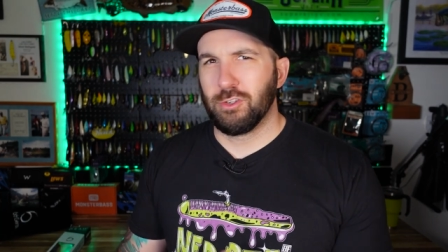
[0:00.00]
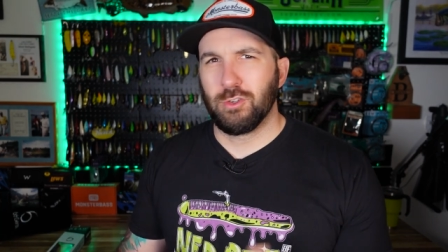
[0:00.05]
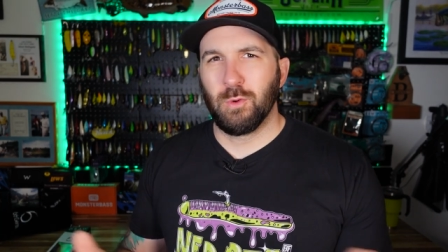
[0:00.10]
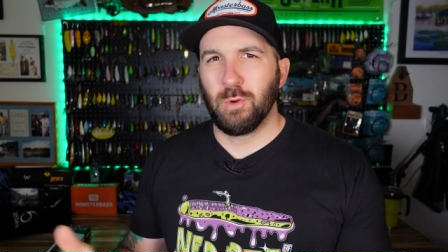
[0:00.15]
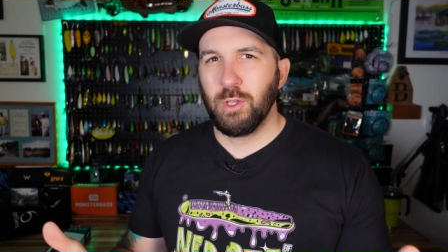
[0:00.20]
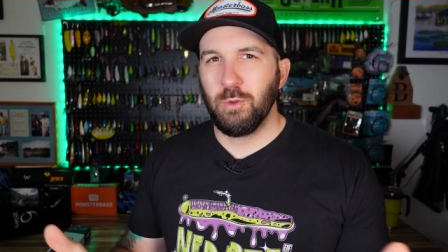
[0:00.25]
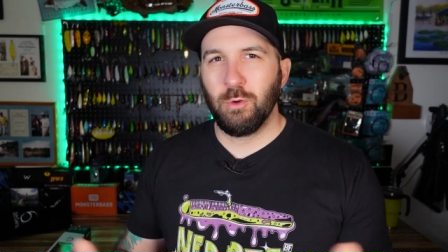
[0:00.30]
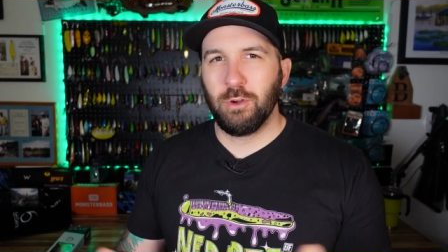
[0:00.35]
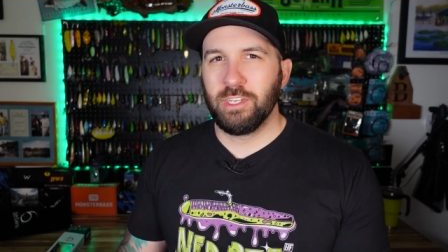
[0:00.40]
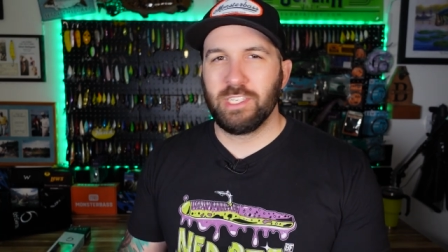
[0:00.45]

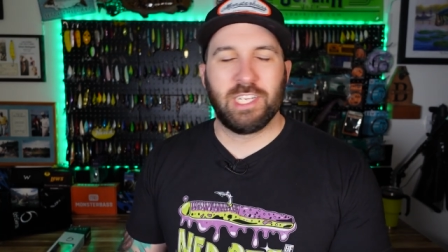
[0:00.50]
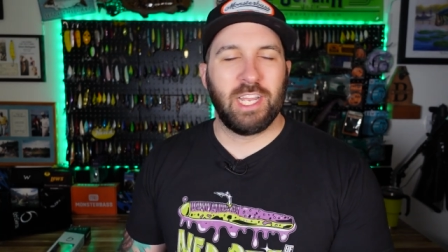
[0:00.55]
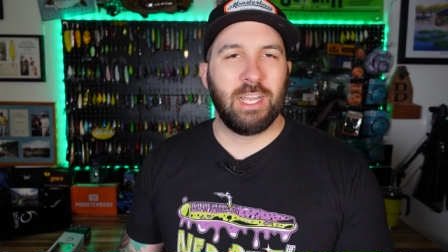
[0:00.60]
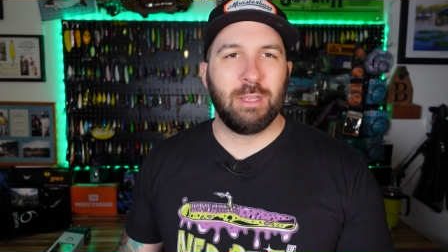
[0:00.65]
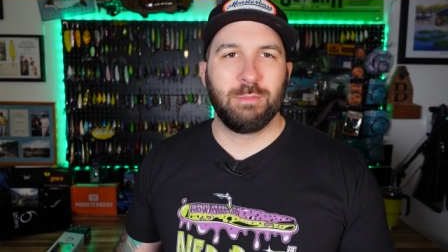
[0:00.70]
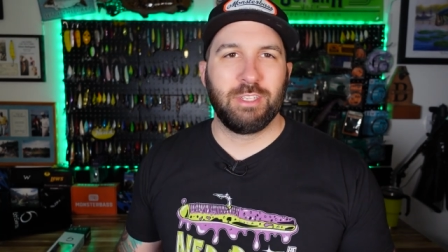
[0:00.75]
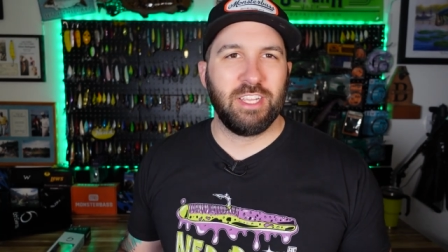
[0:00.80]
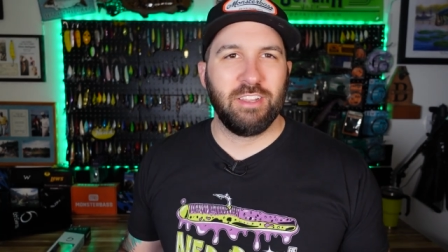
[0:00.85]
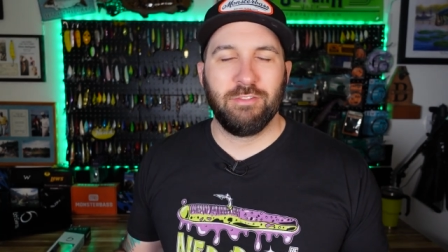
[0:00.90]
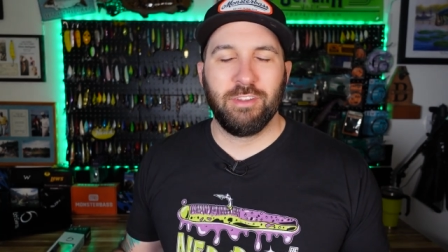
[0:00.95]
21
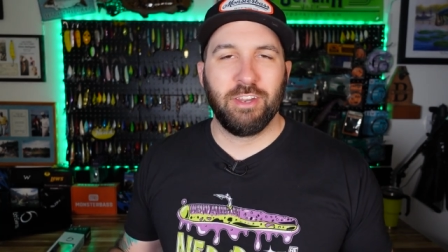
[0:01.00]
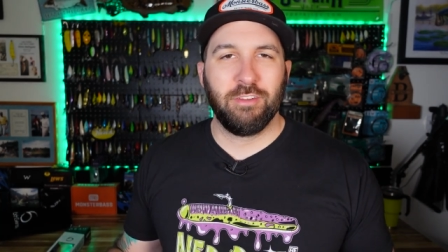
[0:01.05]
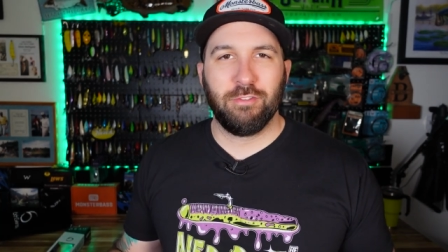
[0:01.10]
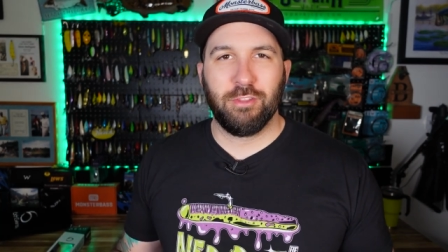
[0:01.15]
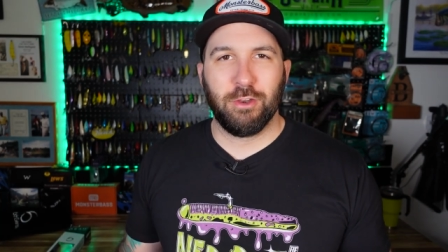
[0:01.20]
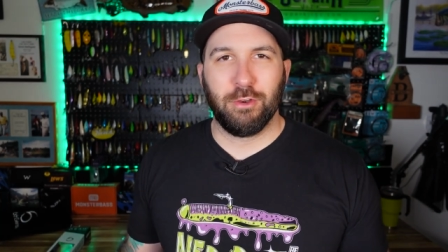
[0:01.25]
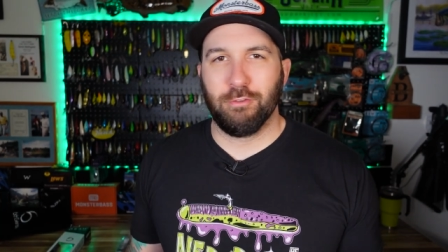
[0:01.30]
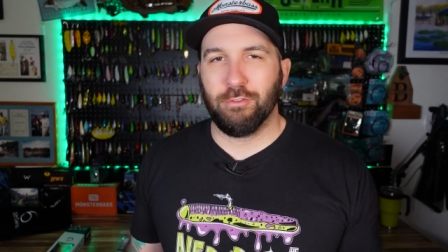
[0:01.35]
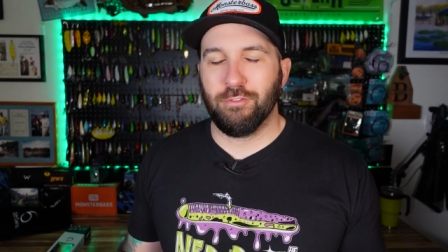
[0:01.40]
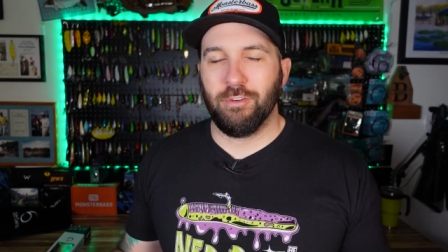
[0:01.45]
times, even if
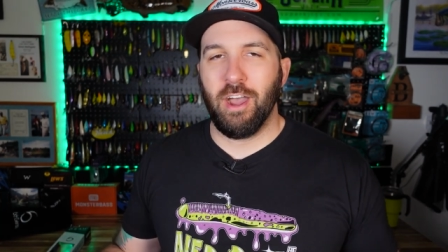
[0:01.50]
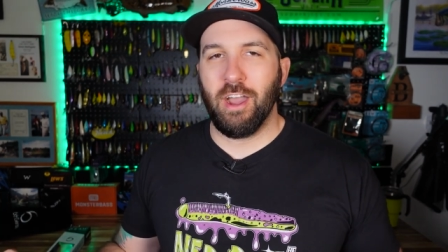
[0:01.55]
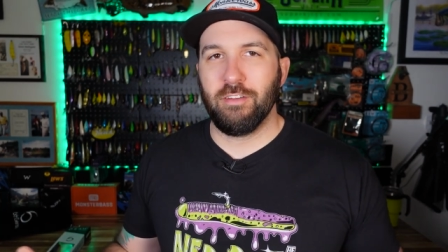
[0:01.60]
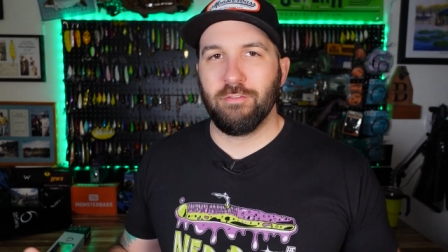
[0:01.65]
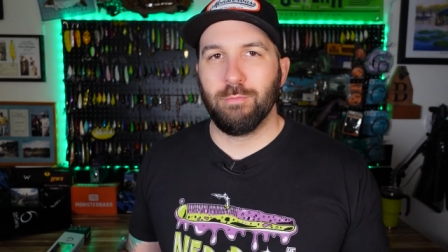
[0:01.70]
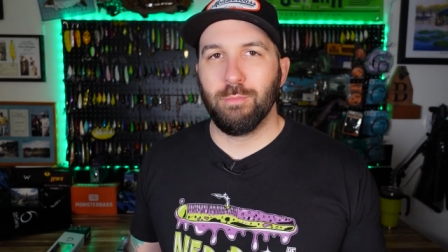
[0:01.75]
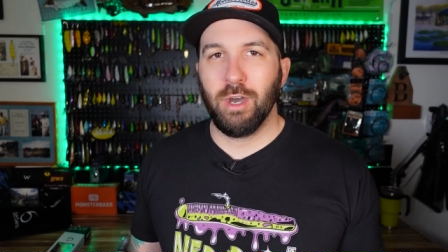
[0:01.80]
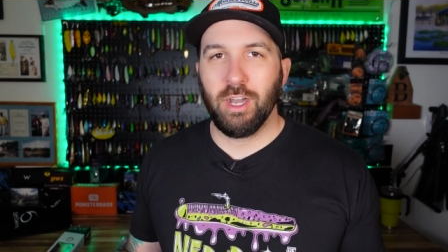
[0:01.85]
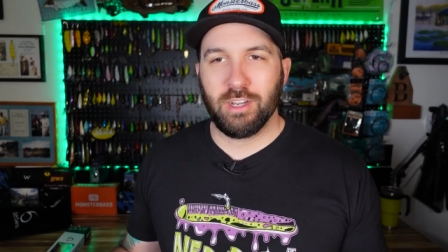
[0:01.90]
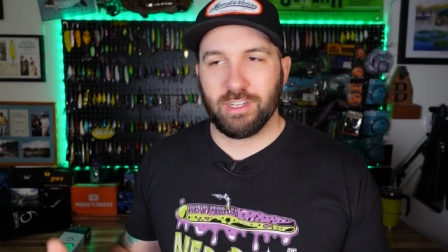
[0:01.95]
they're
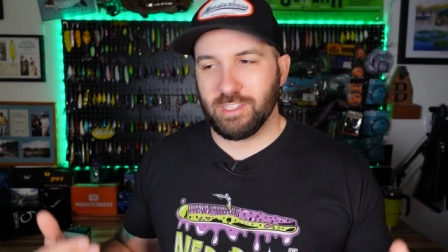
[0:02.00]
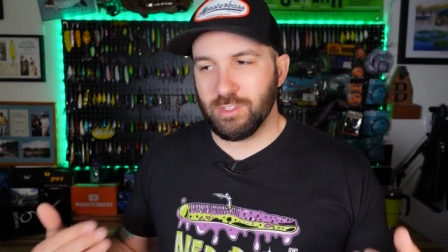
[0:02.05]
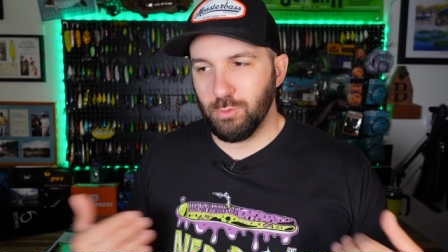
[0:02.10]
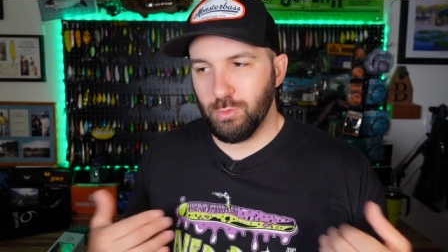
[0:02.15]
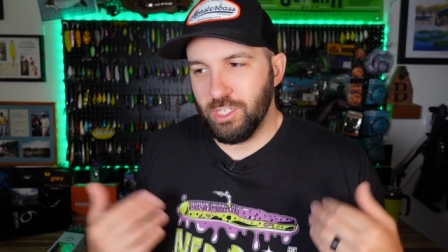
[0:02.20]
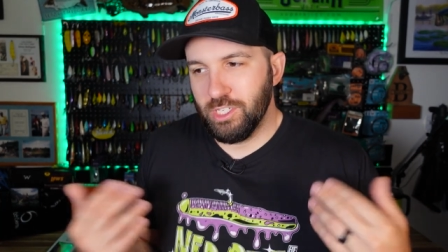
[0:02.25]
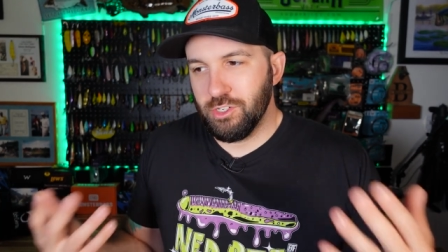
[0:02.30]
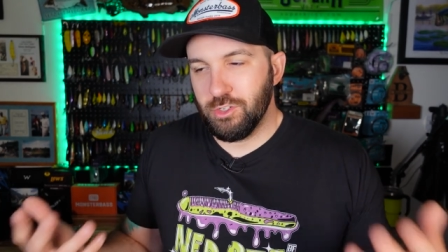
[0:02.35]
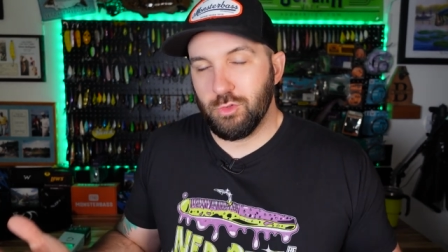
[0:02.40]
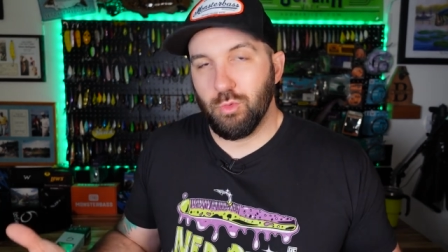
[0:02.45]
five bucks,
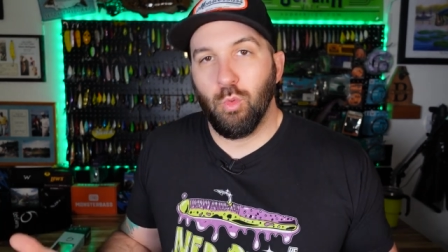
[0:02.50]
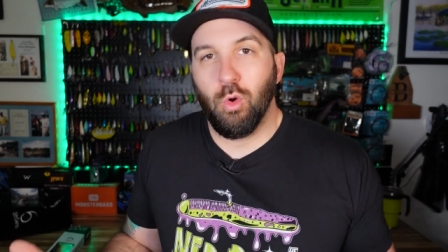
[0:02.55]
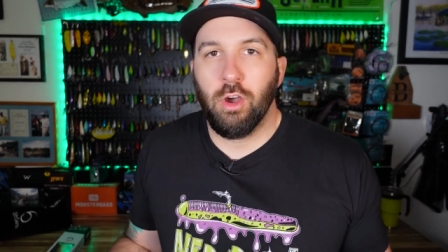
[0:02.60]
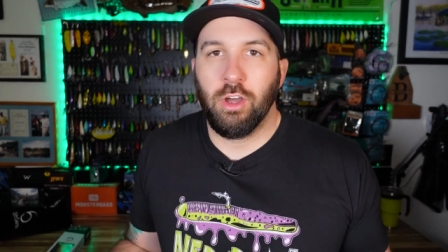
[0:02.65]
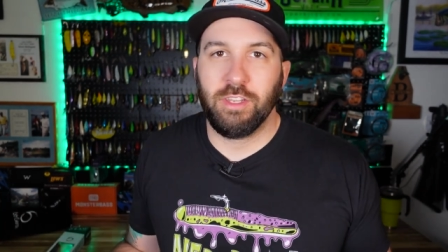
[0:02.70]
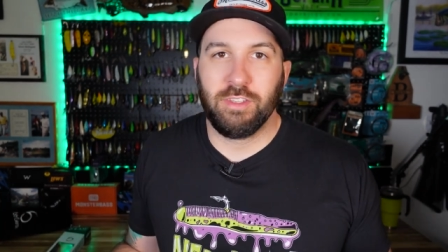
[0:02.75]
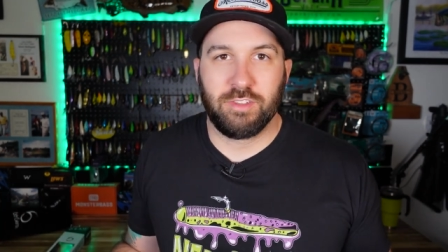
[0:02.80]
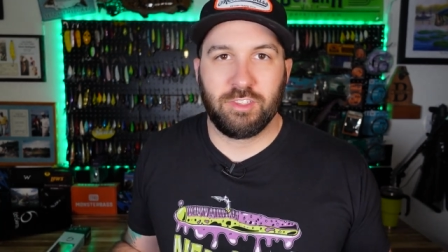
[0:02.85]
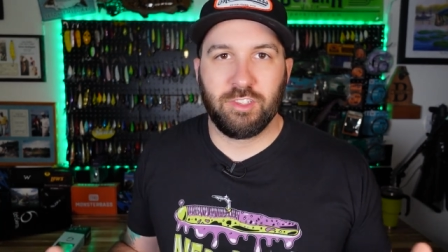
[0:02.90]
we just won.